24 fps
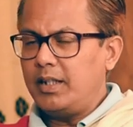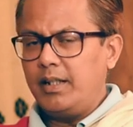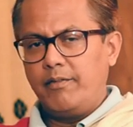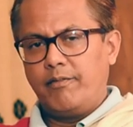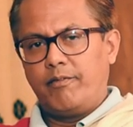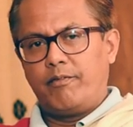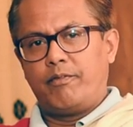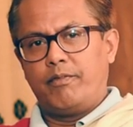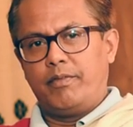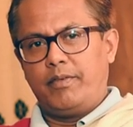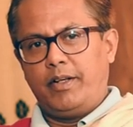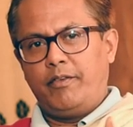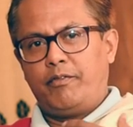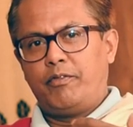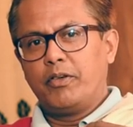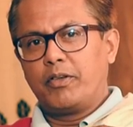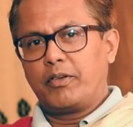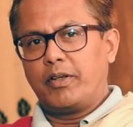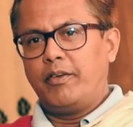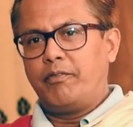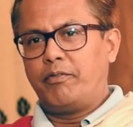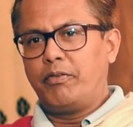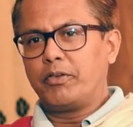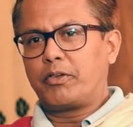See, if
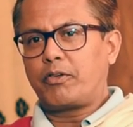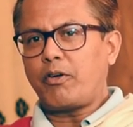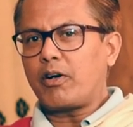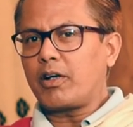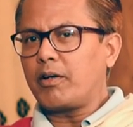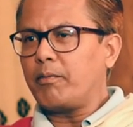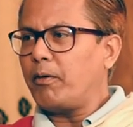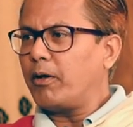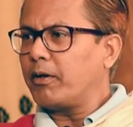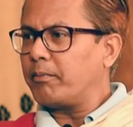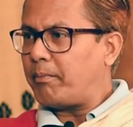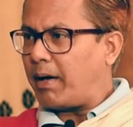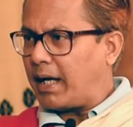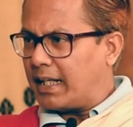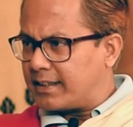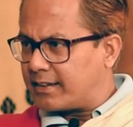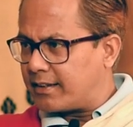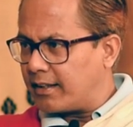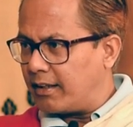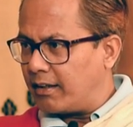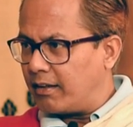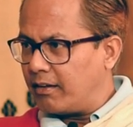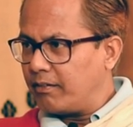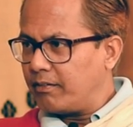you talk about
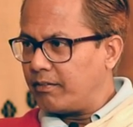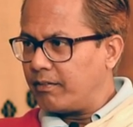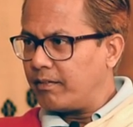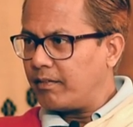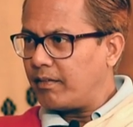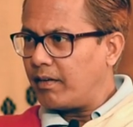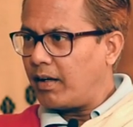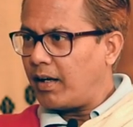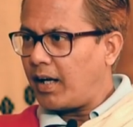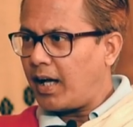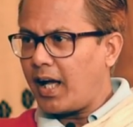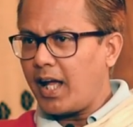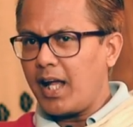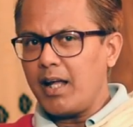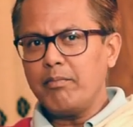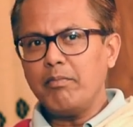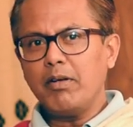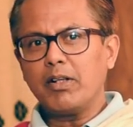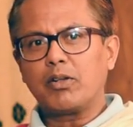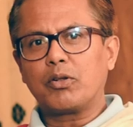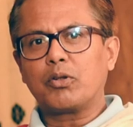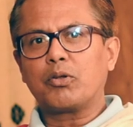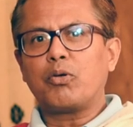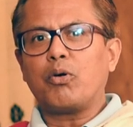myself, I
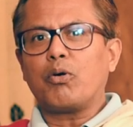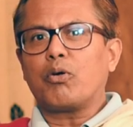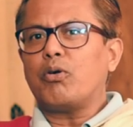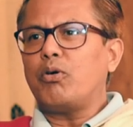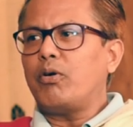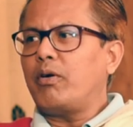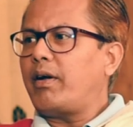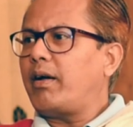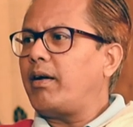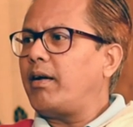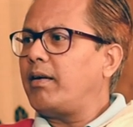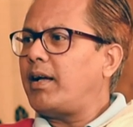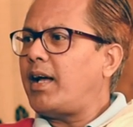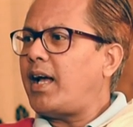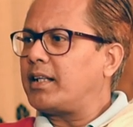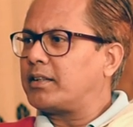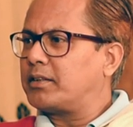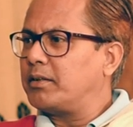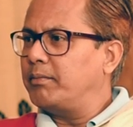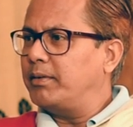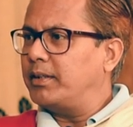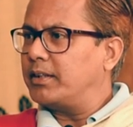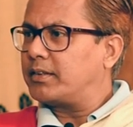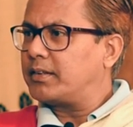am a thorough
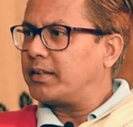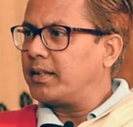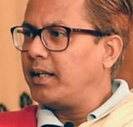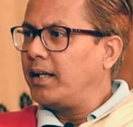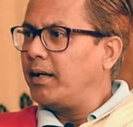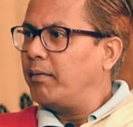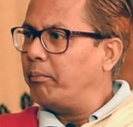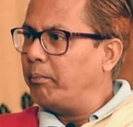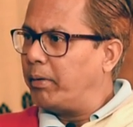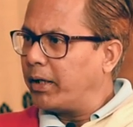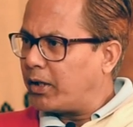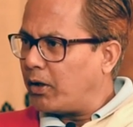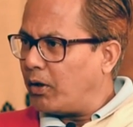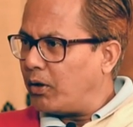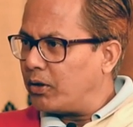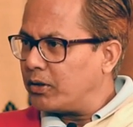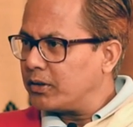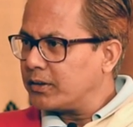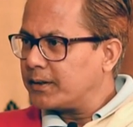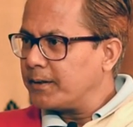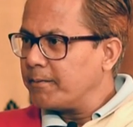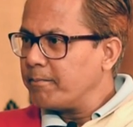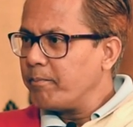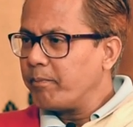Assamese
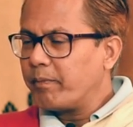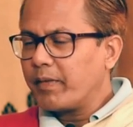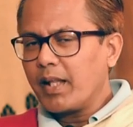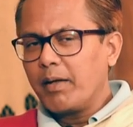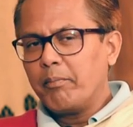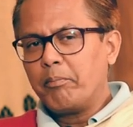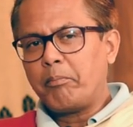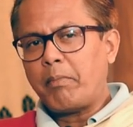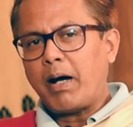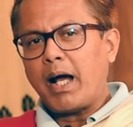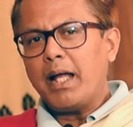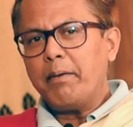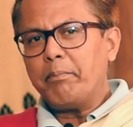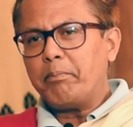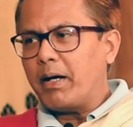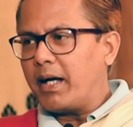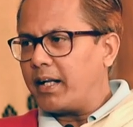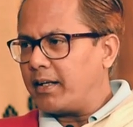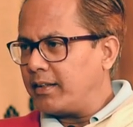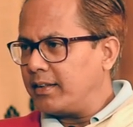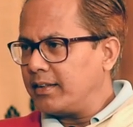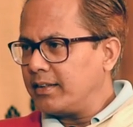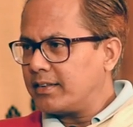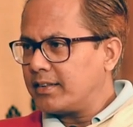because my
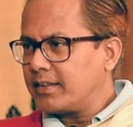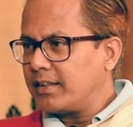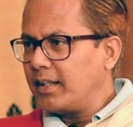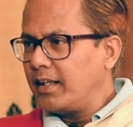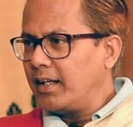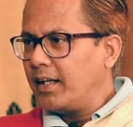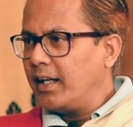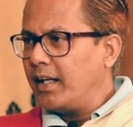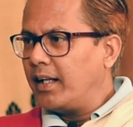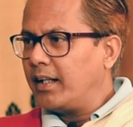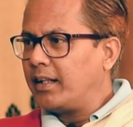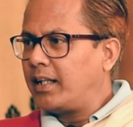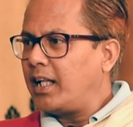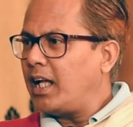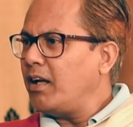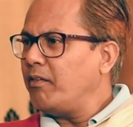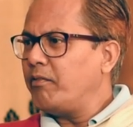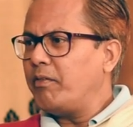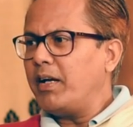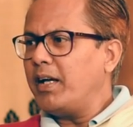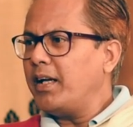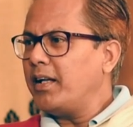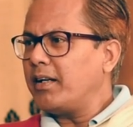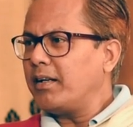parents, they
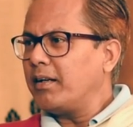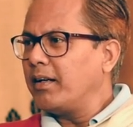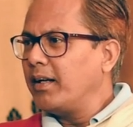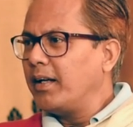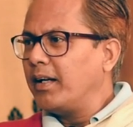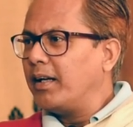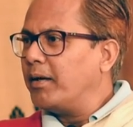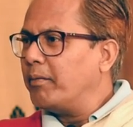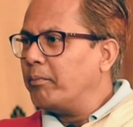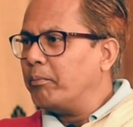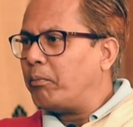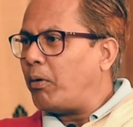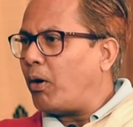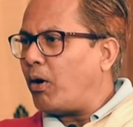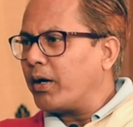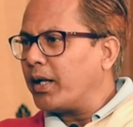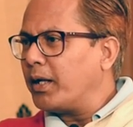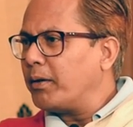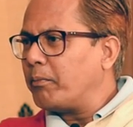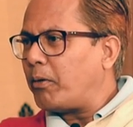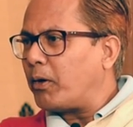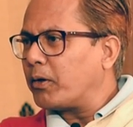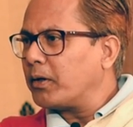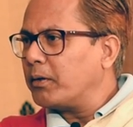were born
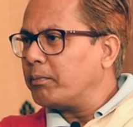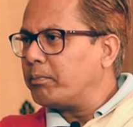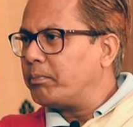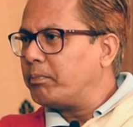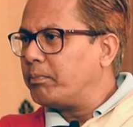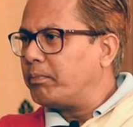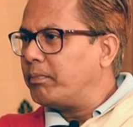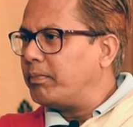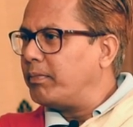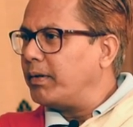and brought up